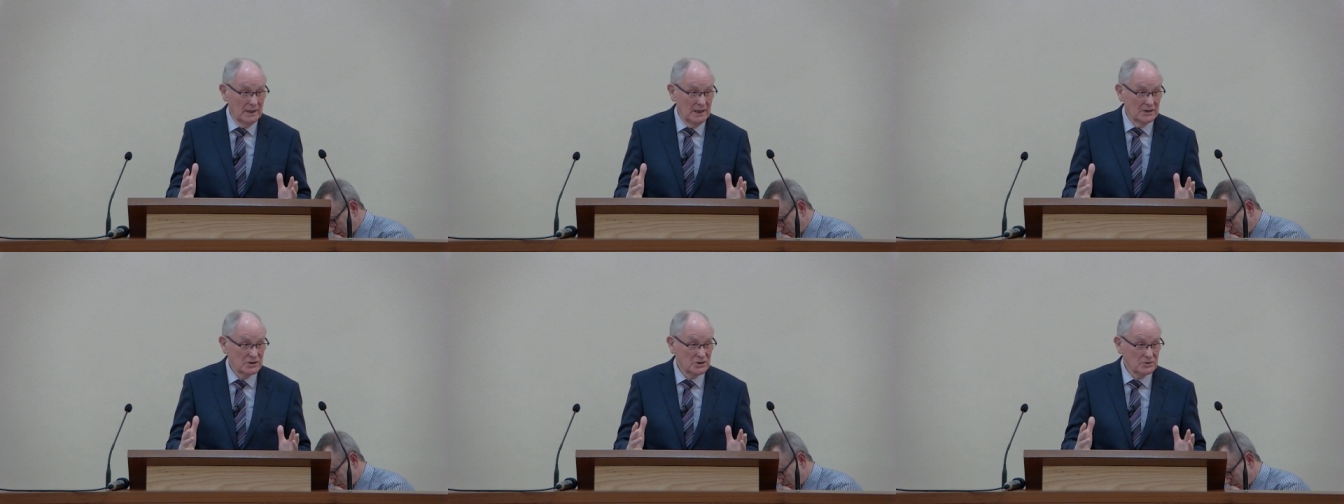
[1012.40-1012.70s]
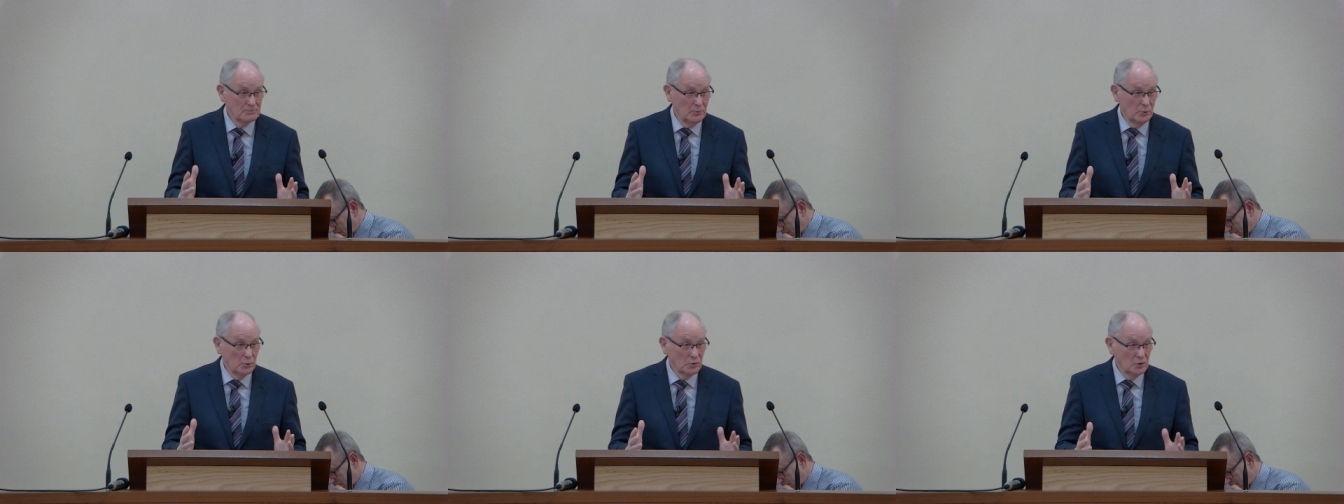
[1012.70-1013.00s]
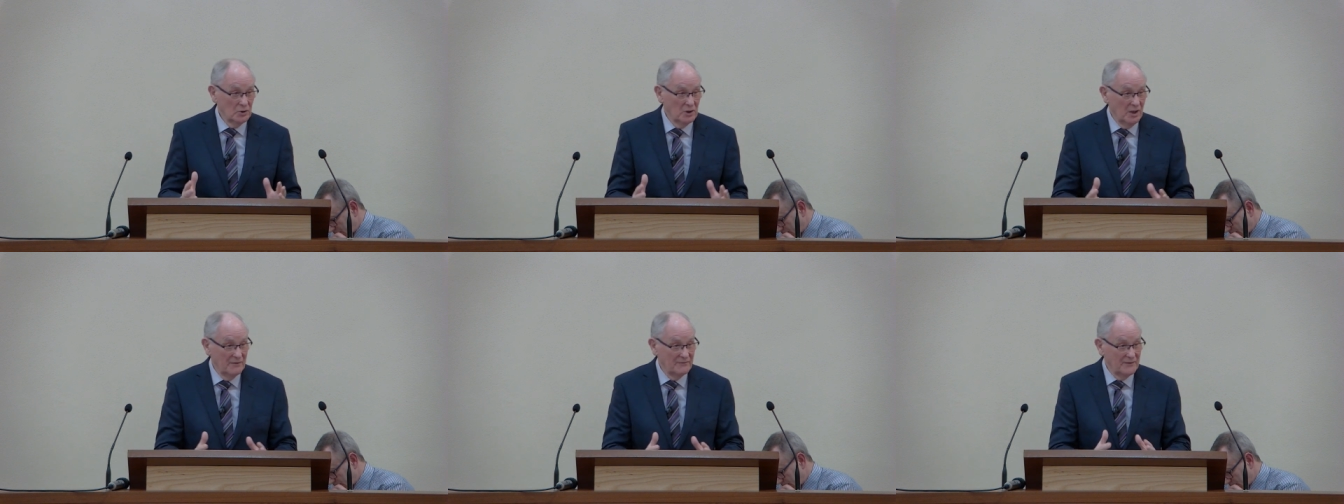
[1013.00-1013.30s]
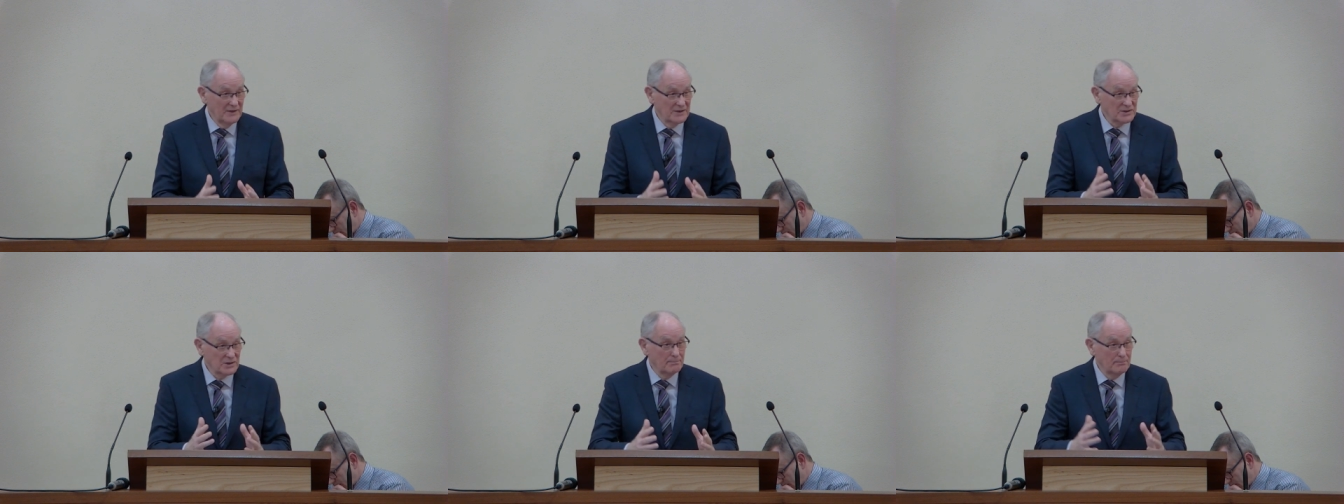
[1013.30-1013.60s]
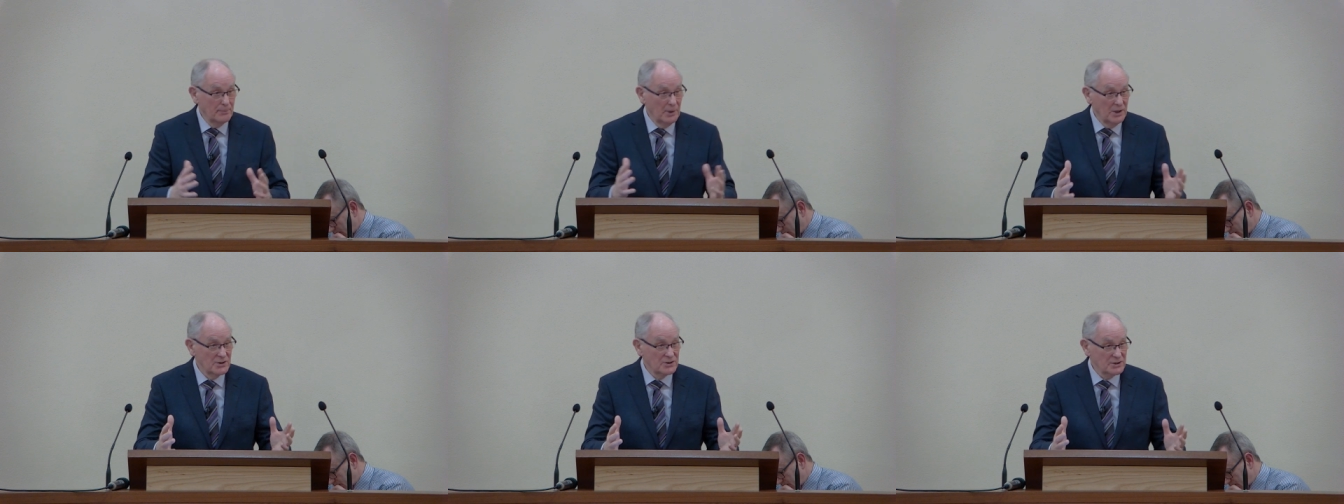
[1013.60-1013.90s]
It's spoken of as a
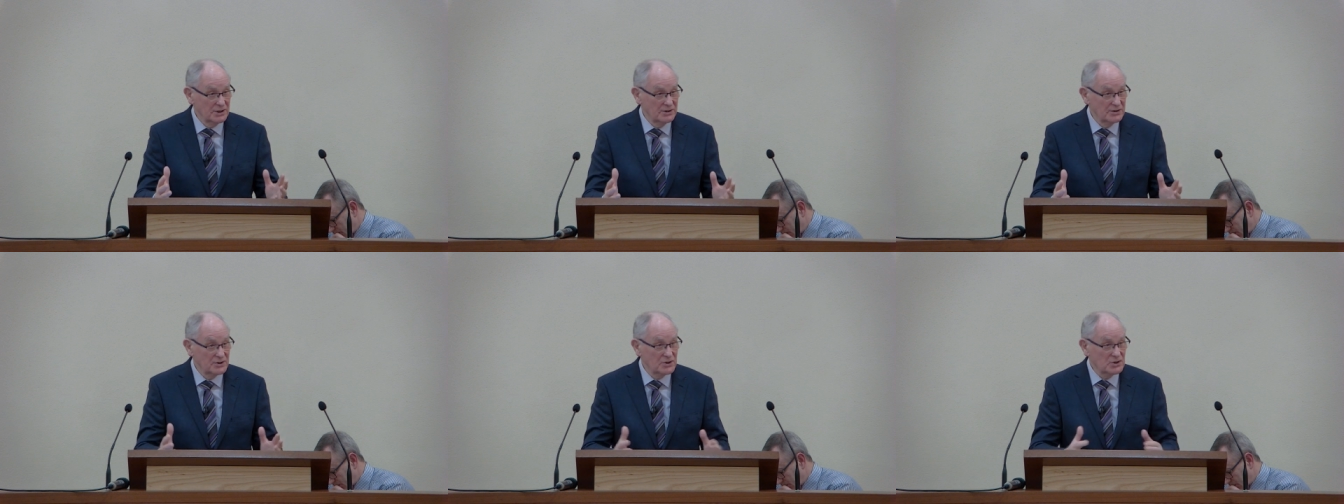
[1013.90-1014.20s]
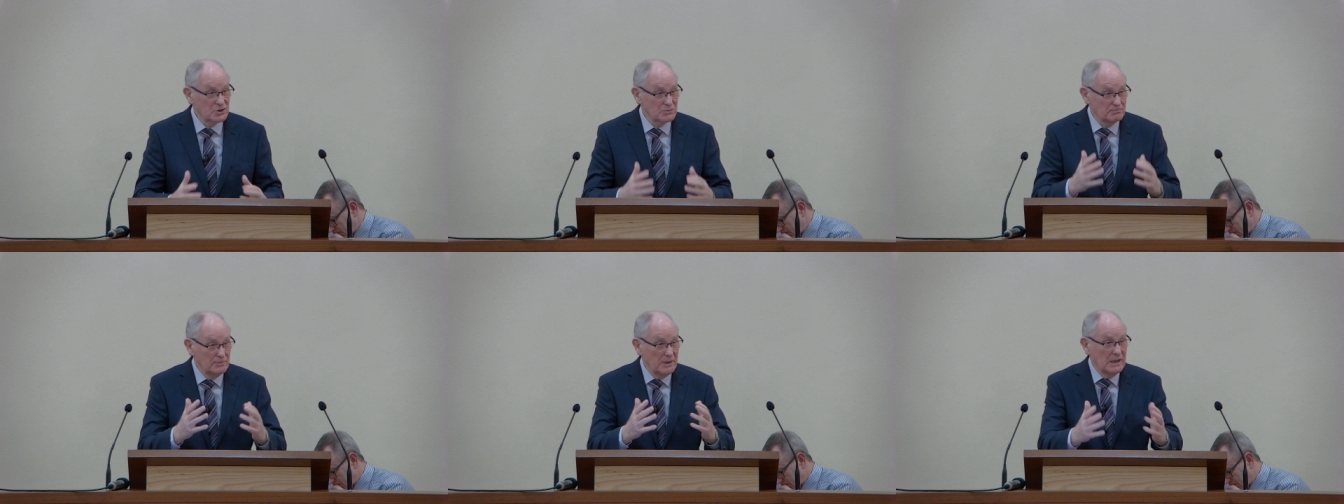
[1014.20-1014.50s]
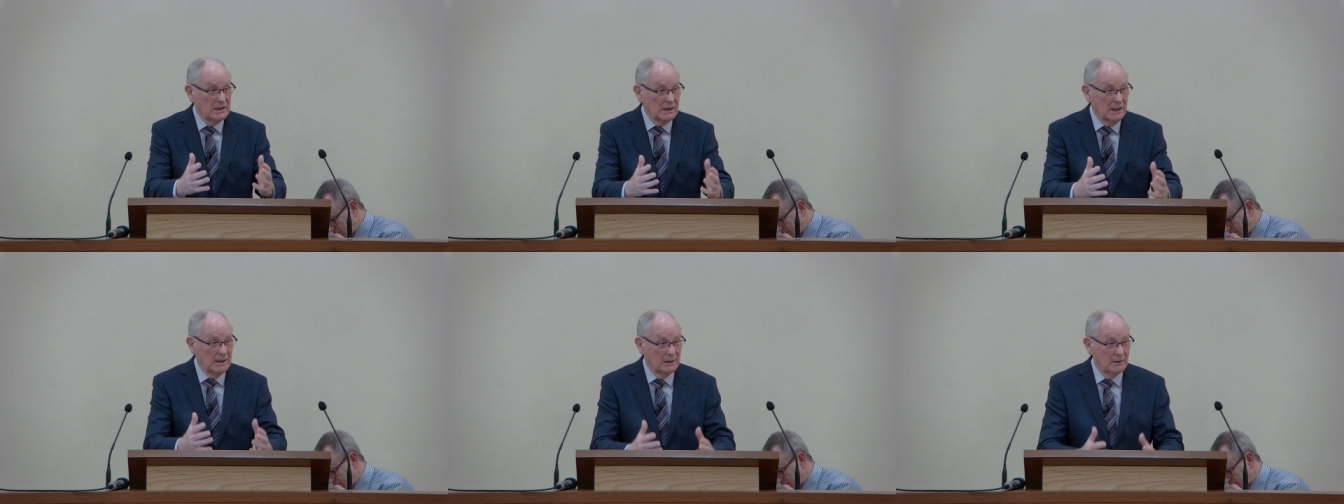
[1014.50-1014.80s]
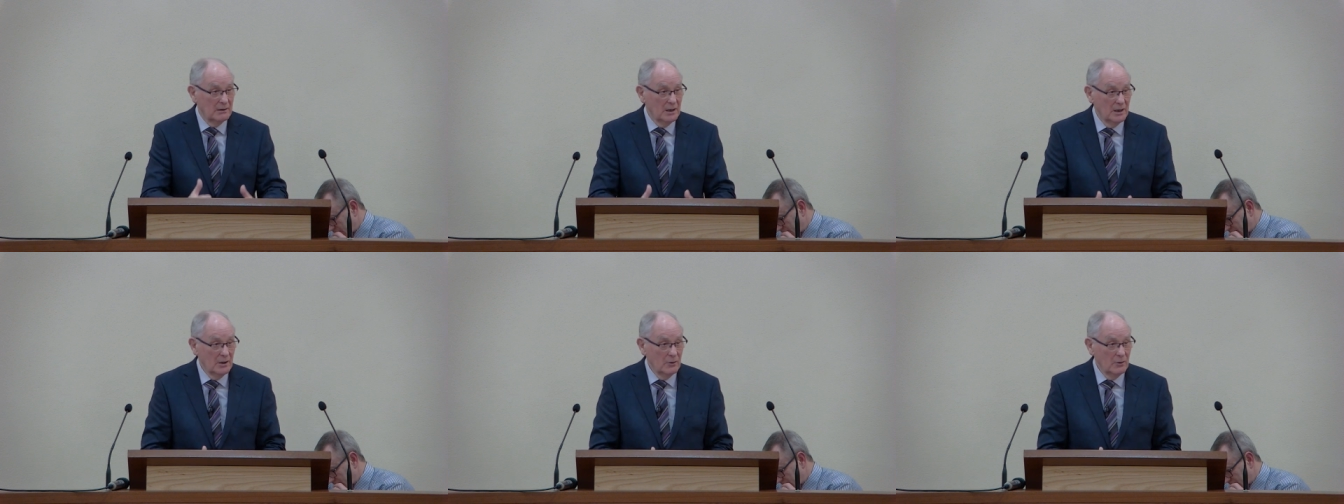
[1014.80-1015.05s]
person speaking.